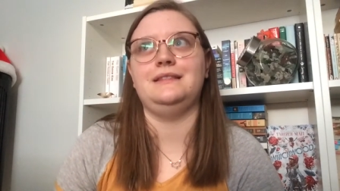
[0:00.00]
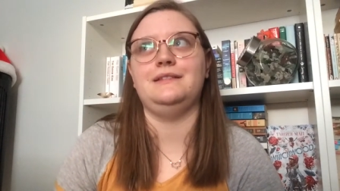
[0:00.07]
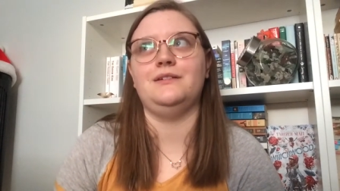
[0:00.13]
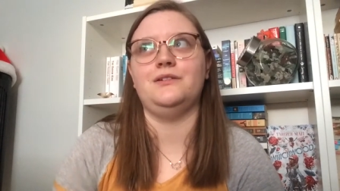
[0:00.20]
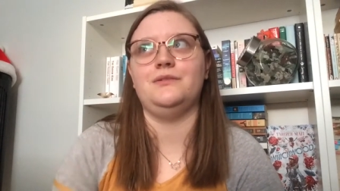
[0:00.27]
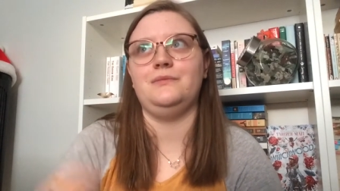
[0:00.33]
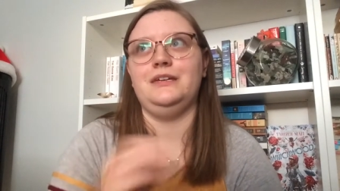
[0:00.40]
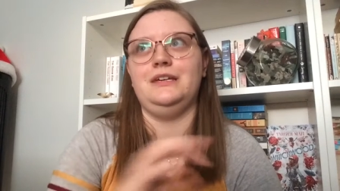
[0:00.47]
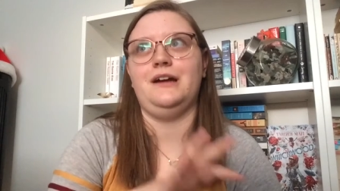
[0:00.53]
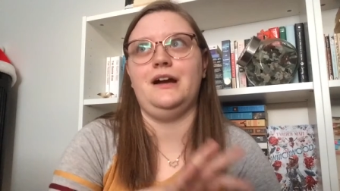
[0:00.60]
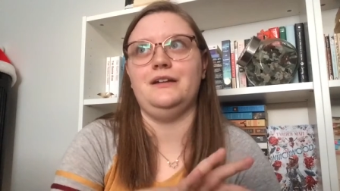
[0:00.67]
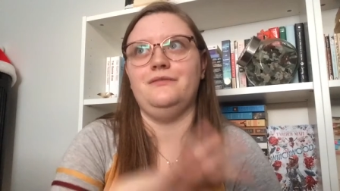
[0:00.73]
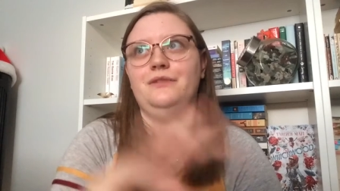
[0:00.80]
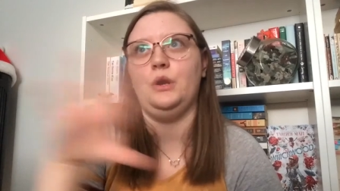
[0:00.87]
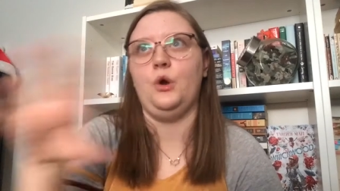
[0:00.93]
there to be
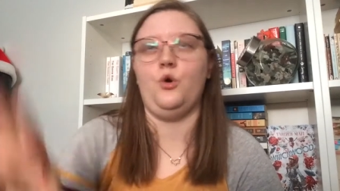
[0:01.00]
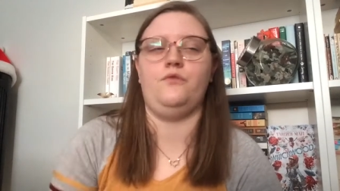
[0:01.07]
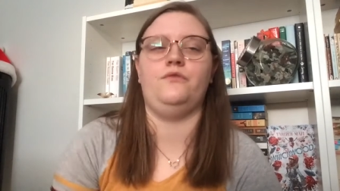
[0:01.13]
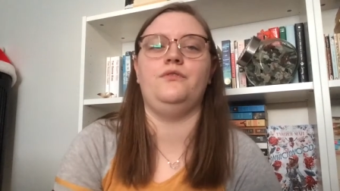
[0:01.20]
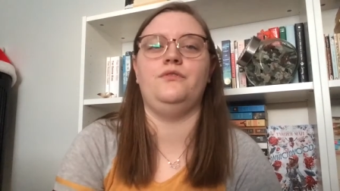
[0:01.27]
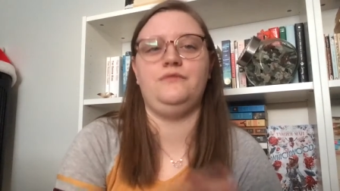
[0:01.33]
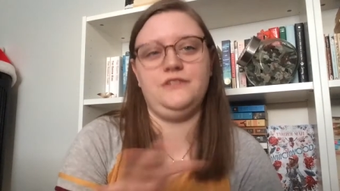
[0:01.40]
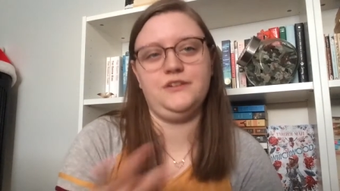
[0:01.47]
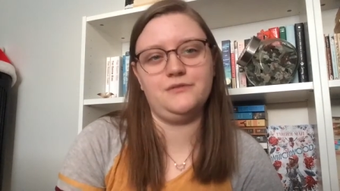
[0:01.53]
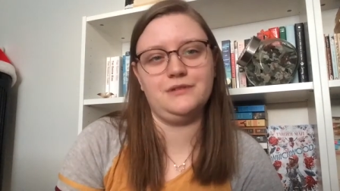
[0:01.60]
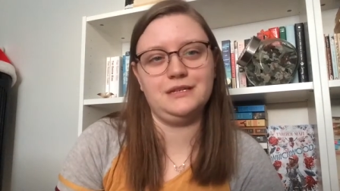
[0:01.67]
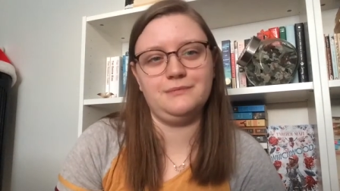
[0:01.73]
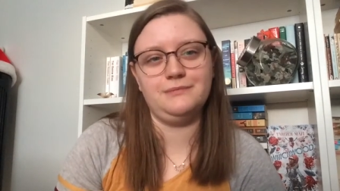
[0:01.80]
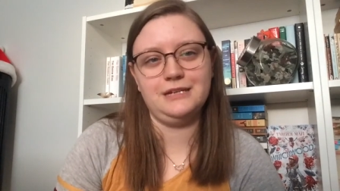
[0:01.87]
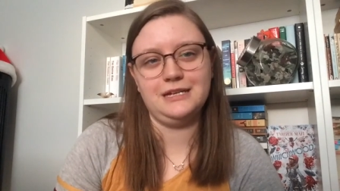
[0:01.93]
kind of an overview
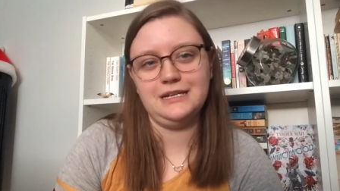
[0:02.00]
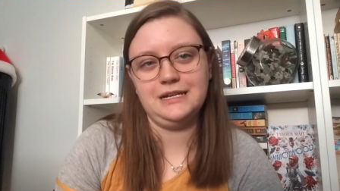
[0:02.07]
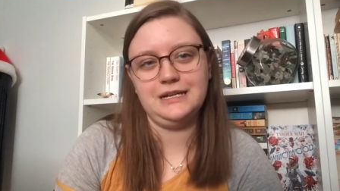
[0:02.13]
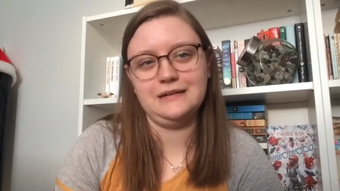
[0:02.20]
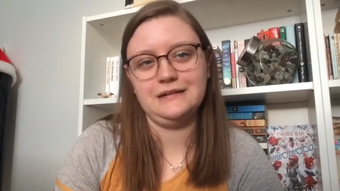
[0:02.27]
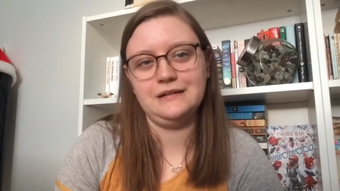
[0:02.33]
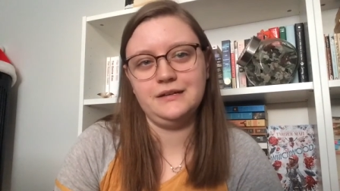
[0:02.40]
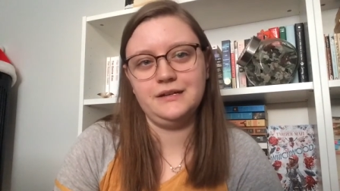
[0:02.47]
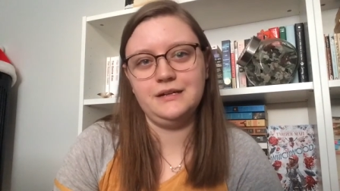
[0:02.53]
at the beginning,